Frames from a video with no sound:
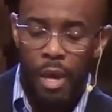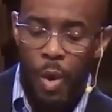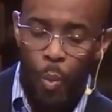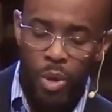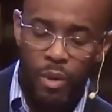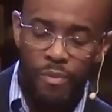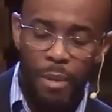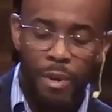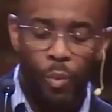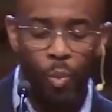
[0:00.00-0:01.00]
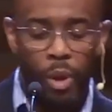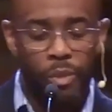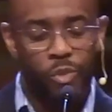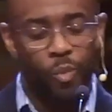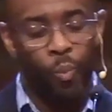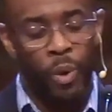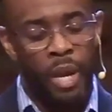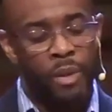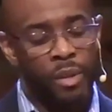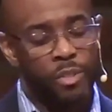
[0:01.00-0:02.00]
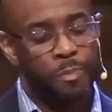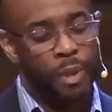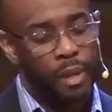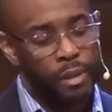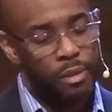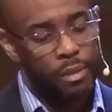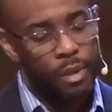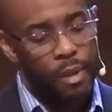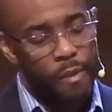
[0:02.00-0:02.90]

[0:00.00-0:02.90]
And one of them at once ran and took a sponge,